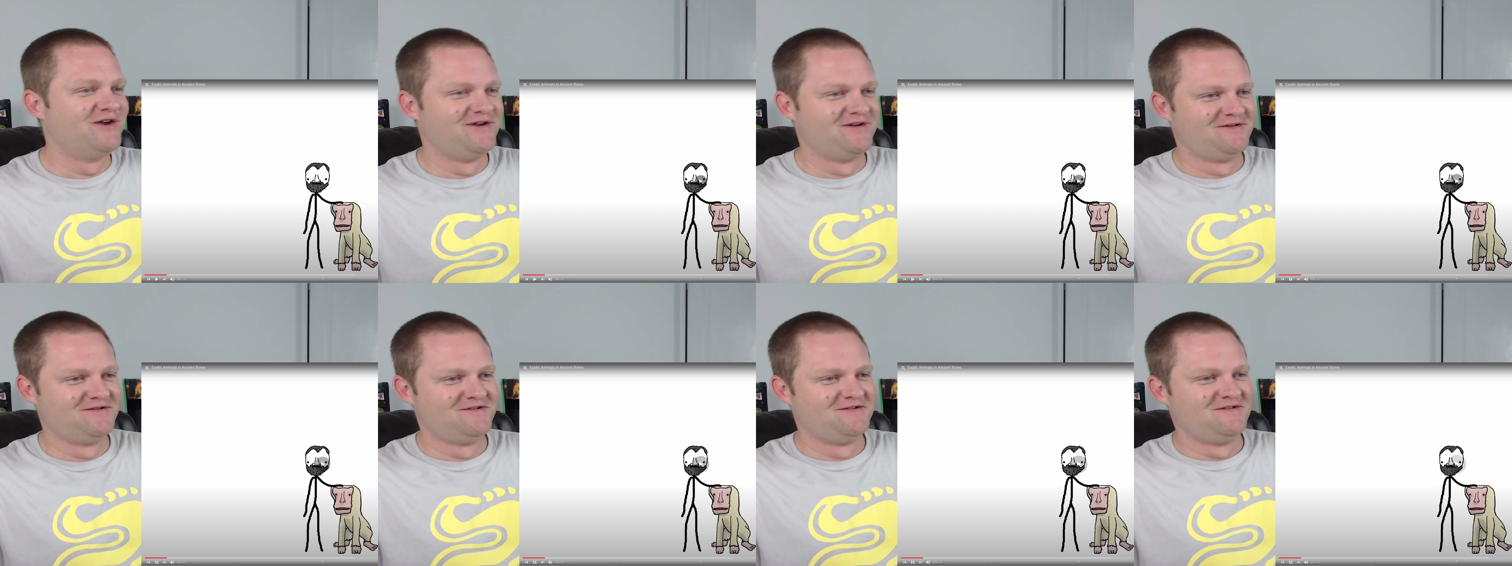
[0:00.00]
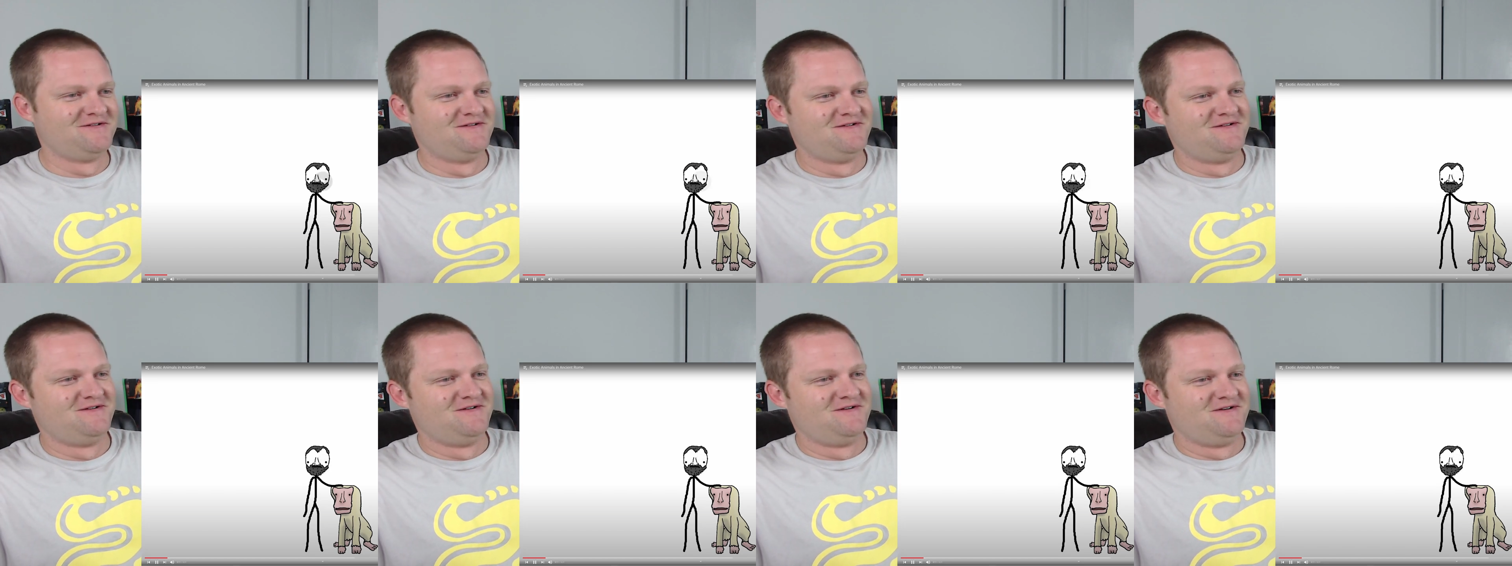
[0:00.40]
His
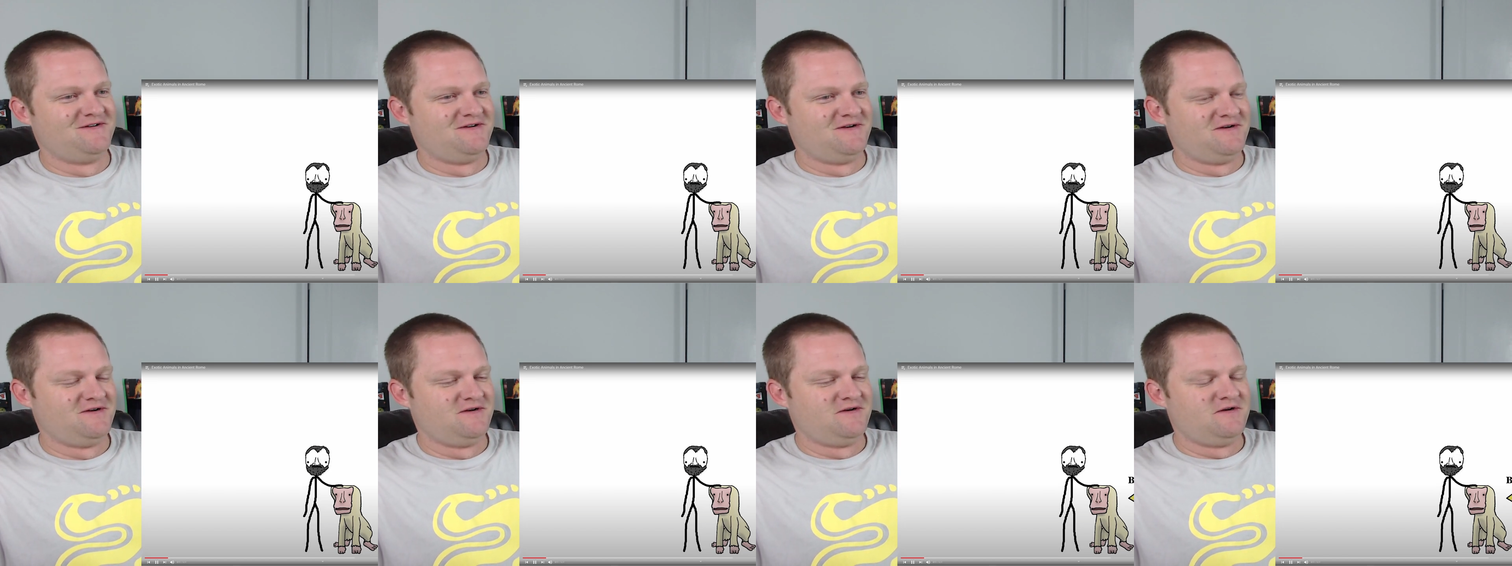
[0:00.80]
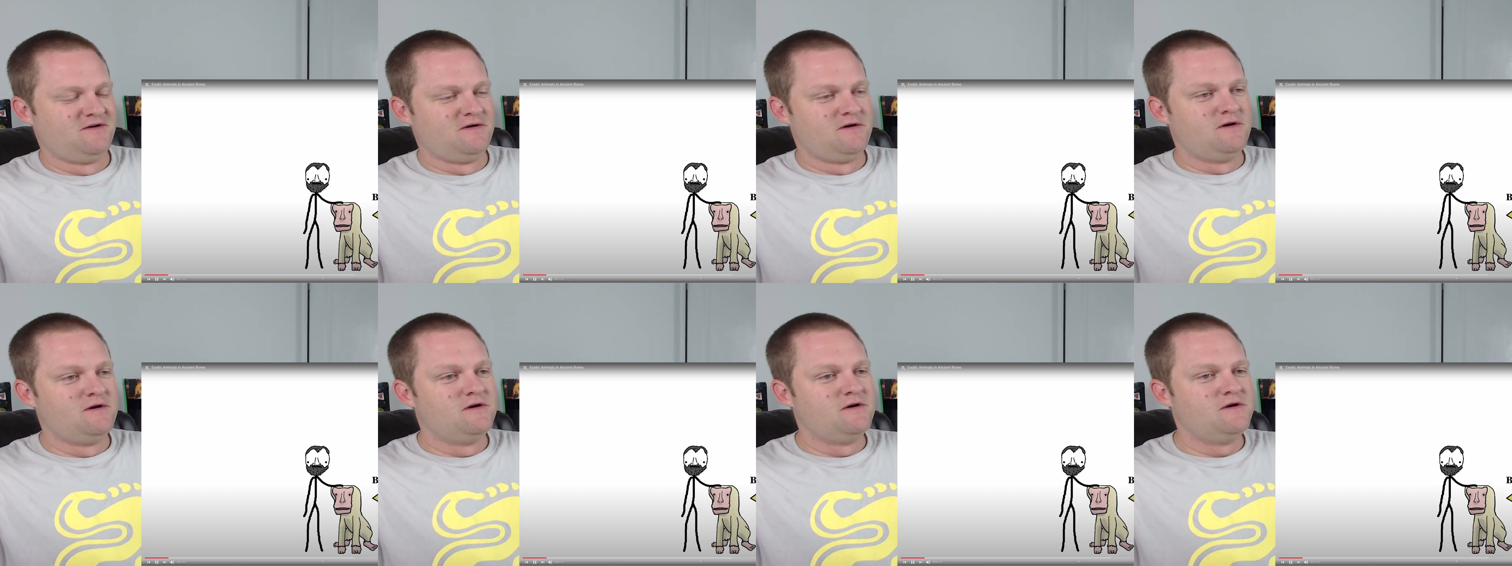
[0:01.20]
favorite of which was the
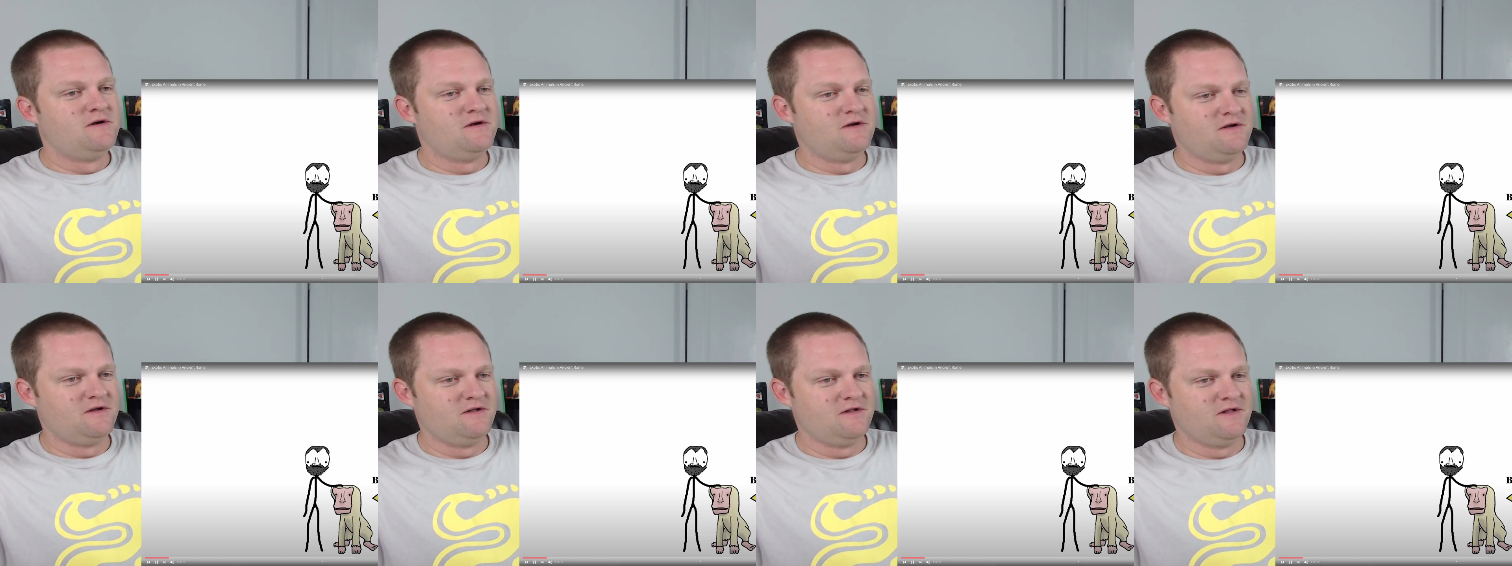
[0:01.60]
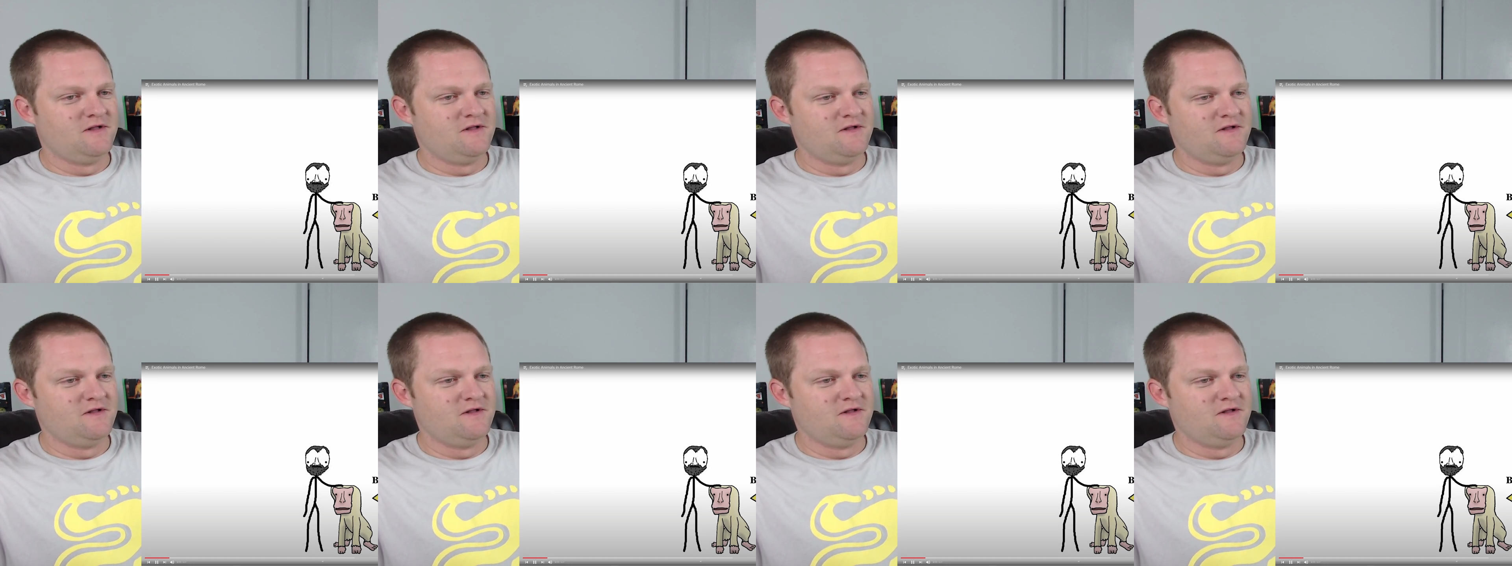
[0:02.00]
Barbary Ape,